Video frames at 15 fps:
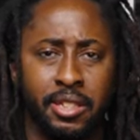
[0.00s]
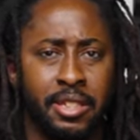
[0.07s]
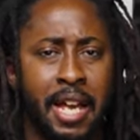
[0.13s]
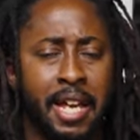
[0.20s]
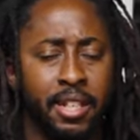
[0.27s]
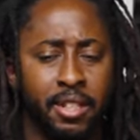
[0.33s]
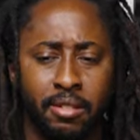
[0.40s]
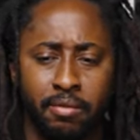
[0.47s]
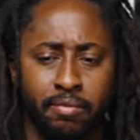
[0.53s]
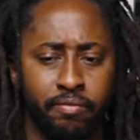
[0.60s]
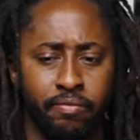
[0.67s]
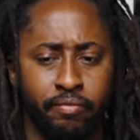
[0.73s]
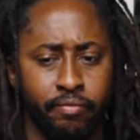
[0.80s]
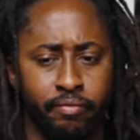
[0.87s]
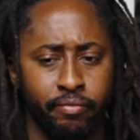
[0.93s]
not
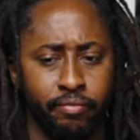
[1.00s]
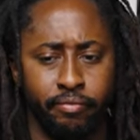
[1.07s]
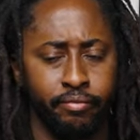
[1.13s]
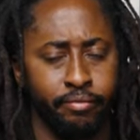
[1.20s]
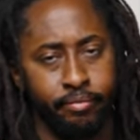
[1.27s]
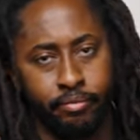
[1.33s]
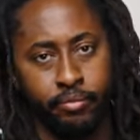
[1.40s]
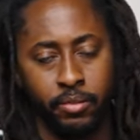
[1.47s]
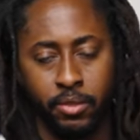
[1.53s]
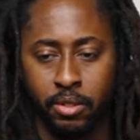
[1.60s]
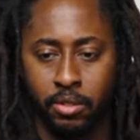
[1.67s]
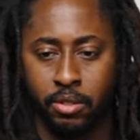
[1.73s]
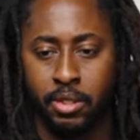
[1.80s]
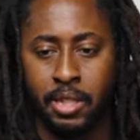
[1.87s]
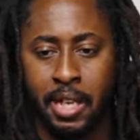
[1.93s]

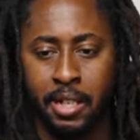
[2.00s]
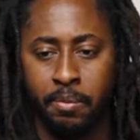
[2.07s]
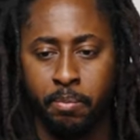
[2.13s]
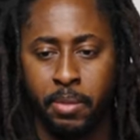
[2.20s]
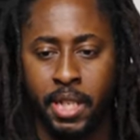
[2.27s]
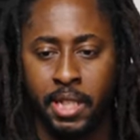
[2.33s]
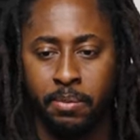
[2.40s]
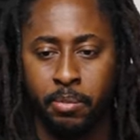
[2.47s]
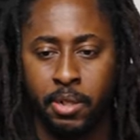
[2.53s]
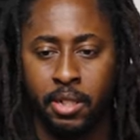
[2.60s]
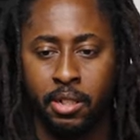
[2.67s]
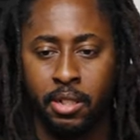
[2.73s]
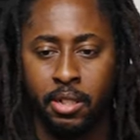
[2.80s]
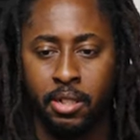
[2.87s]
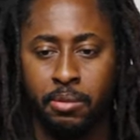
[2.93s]
it's not the best,
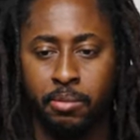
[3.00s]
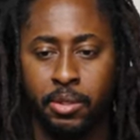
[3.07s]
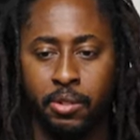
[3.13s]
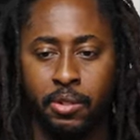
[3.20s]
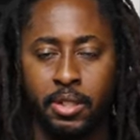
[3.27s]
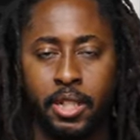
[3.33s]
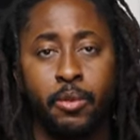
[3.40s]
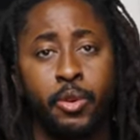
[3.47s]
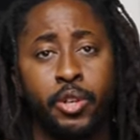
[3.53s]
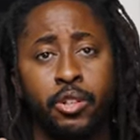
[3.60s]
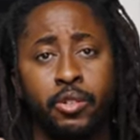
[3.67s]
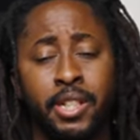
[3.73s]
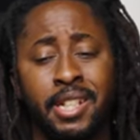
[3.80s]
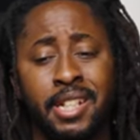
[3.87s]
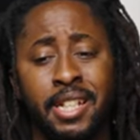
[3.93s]
but uh, you know, and they're working
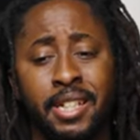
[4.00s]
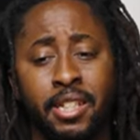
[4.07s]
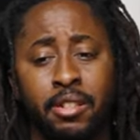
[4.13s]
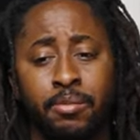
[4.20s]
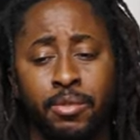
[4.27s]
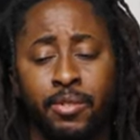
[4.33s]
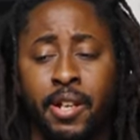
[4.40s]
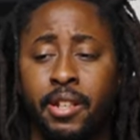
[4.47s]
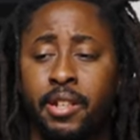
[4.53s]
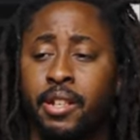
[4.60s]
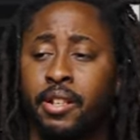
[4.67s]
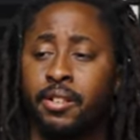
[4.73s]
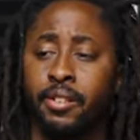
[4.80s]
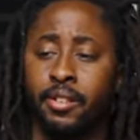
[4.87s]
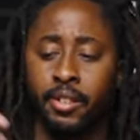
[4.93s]
on these lithiums right now.